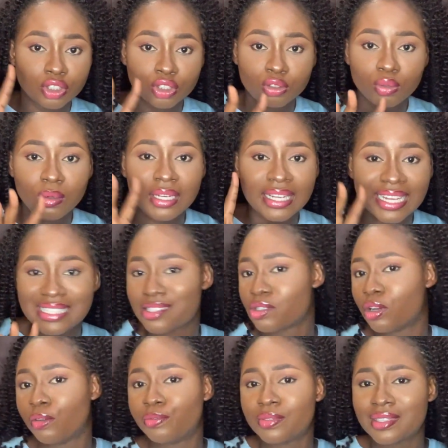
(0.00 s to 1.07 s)
do less
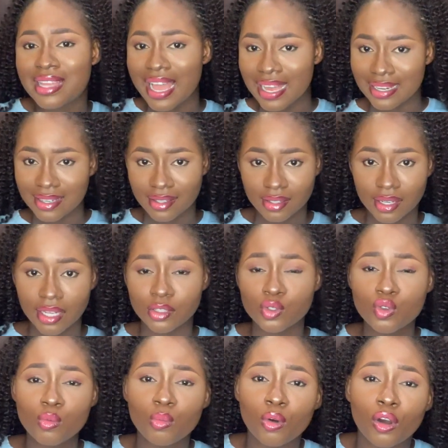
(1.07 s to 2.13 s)
of telling and
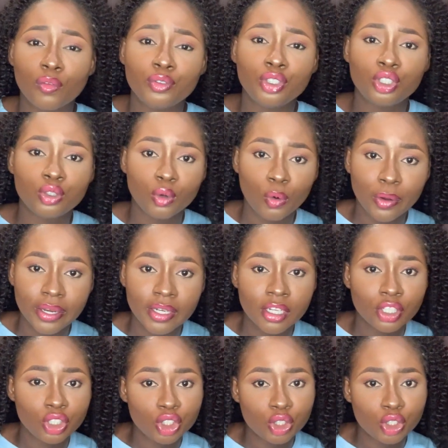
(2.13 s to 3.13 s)
do more of showing.